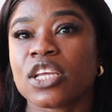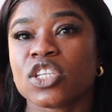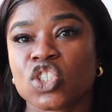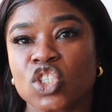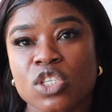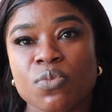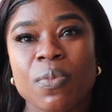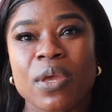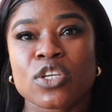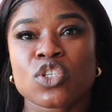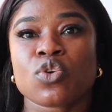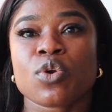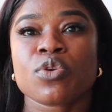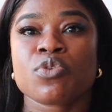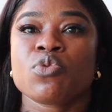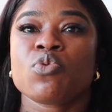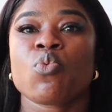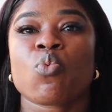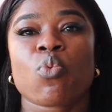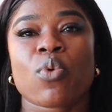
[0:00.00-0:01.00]
Just make sure
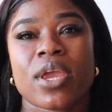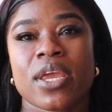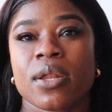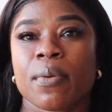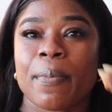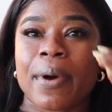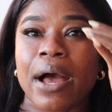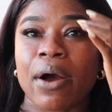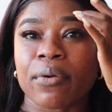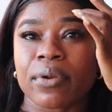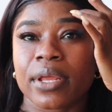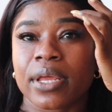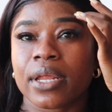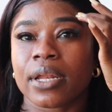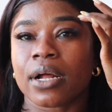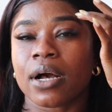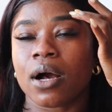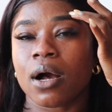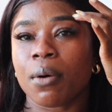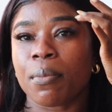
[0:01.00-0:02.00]
you read about it,